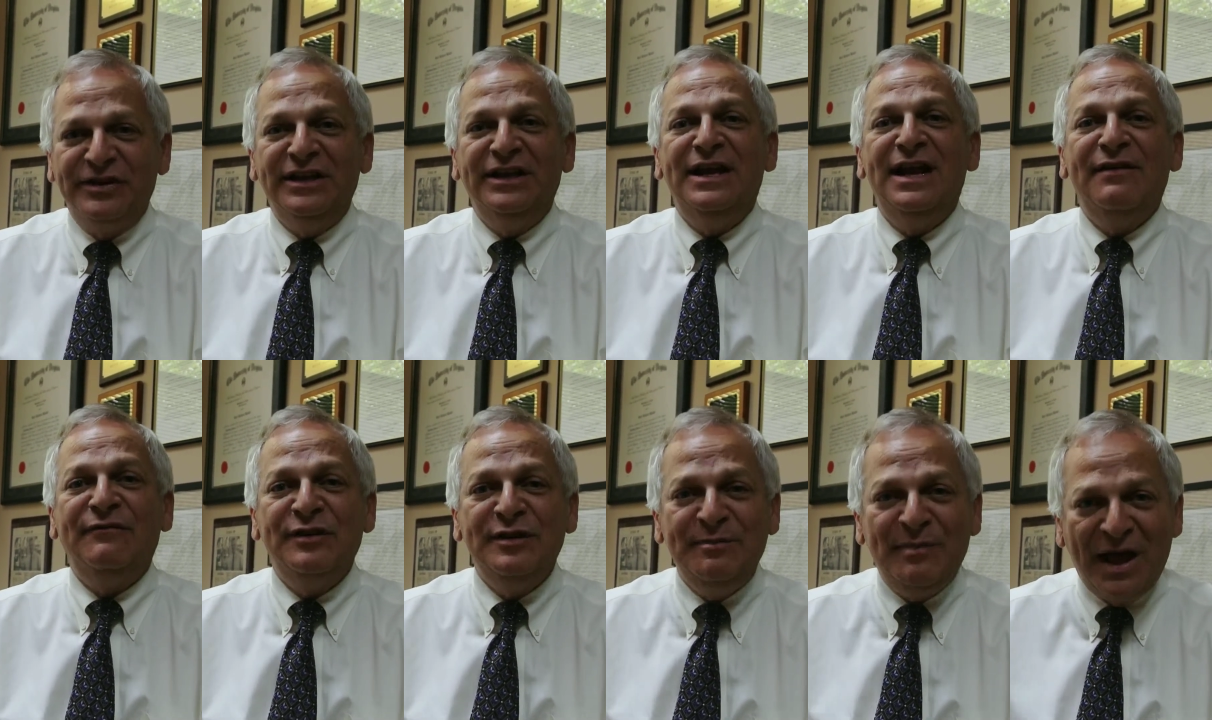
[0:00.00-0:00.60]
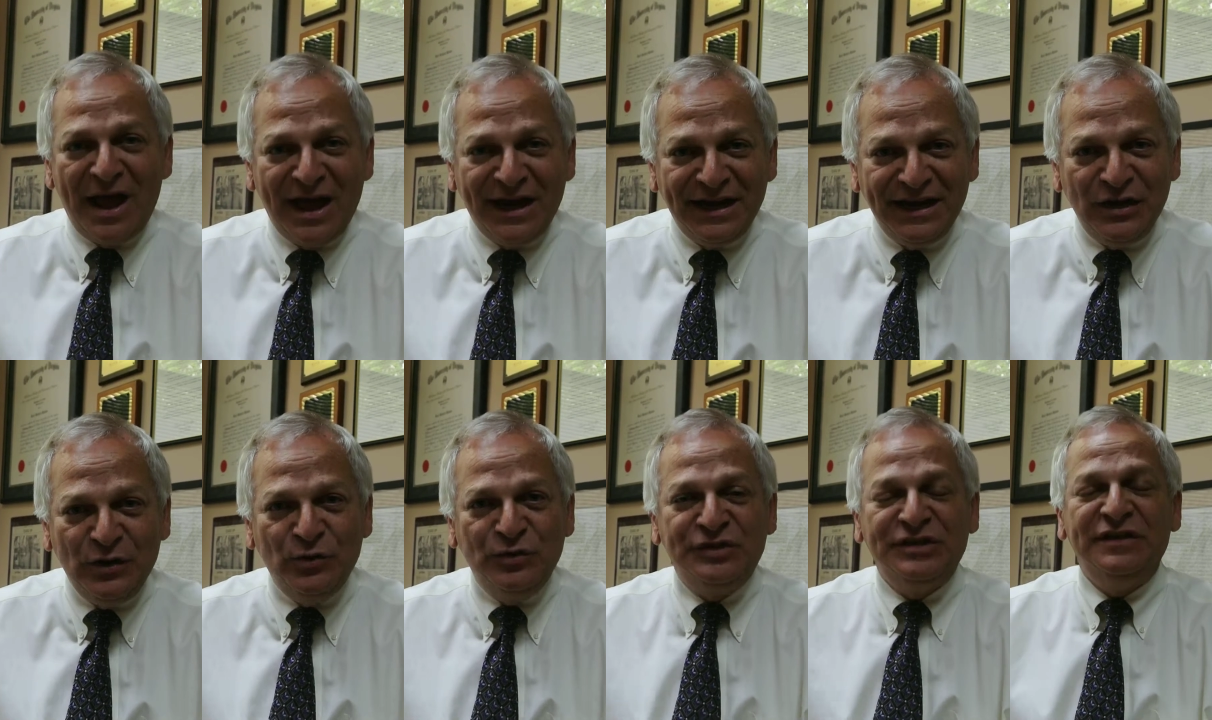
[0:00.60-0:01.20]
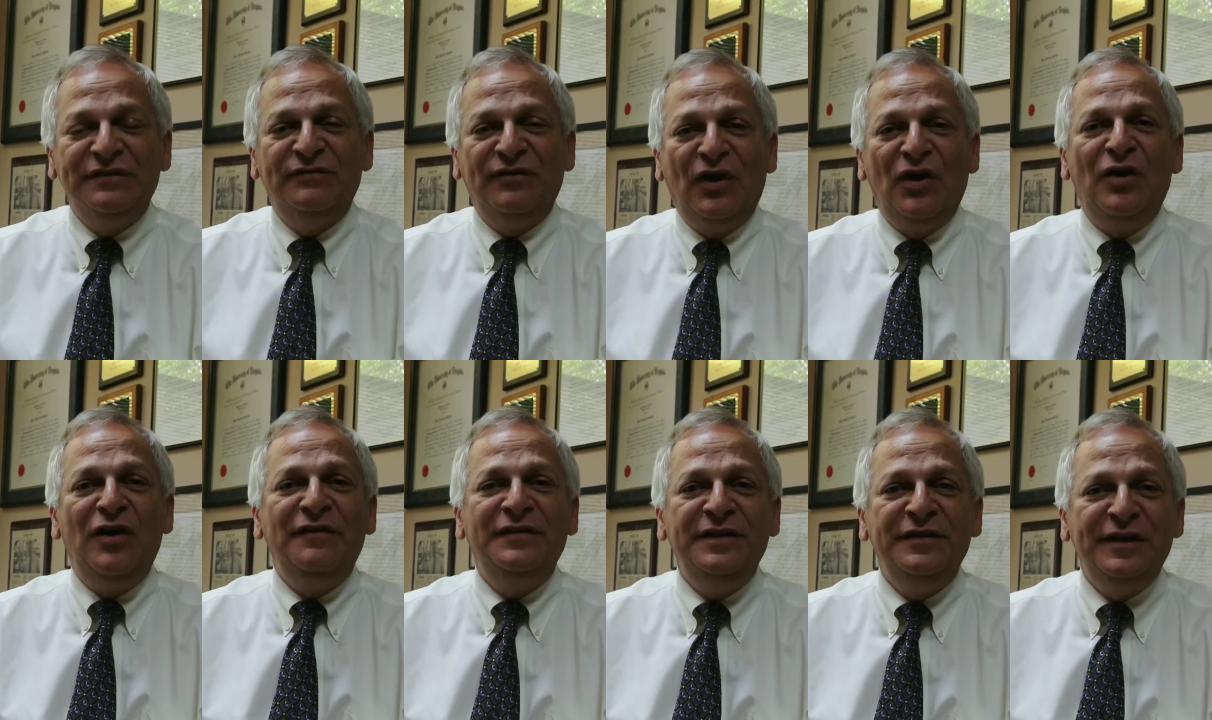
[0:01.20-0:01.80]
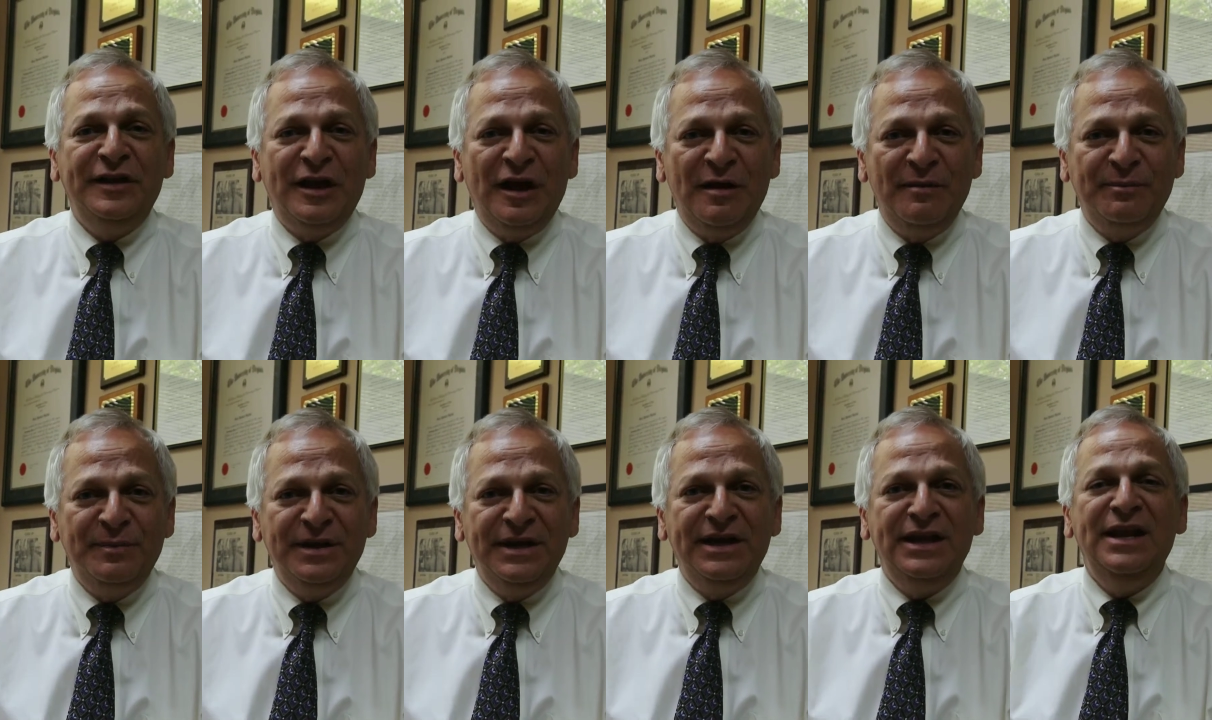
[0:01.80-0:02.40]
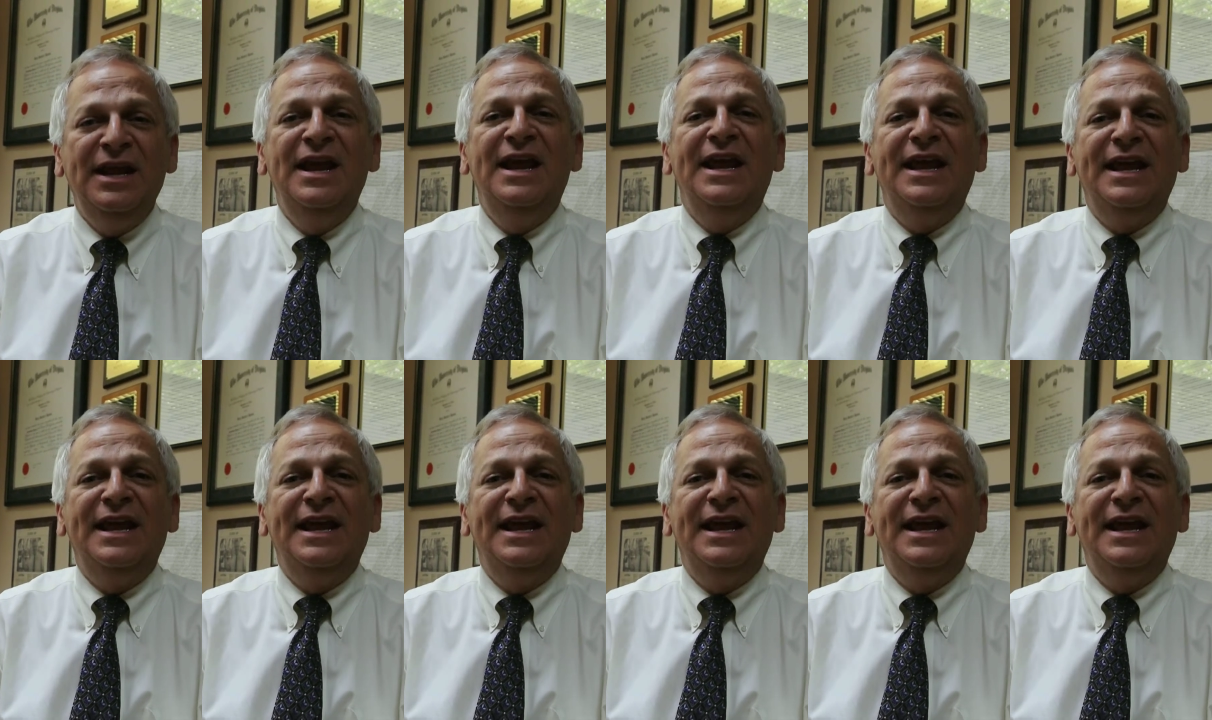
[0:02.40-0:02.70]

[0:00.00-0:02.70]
Get everybody who's involved in the company